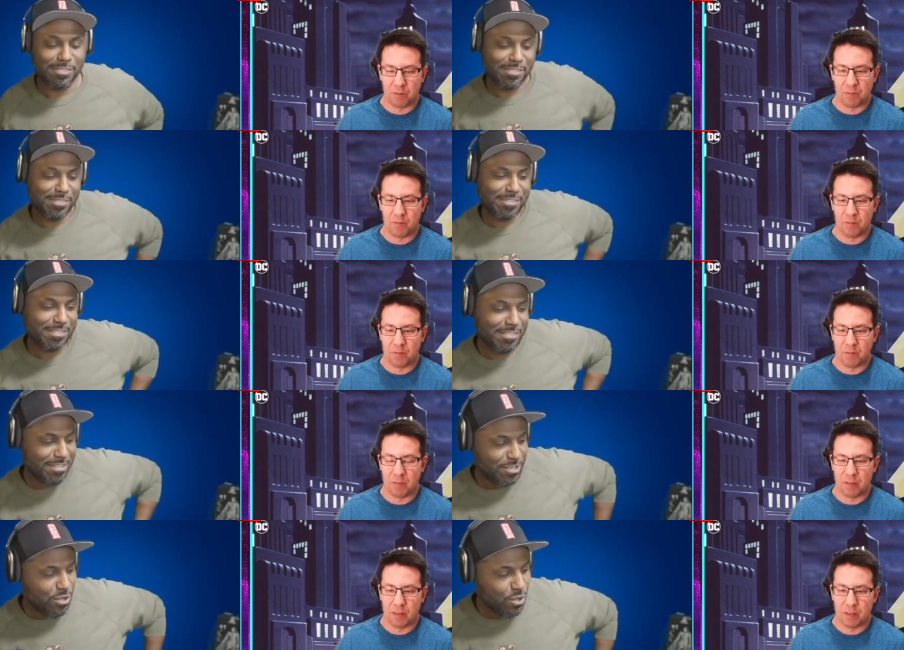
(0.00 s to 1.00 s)

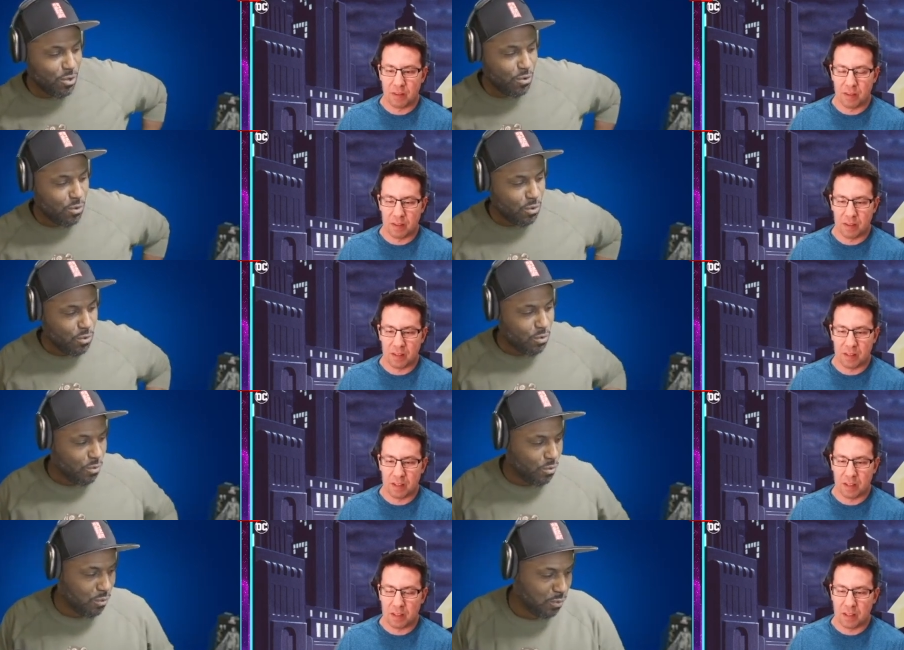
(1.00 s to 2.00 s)
No one is speaking in this clip.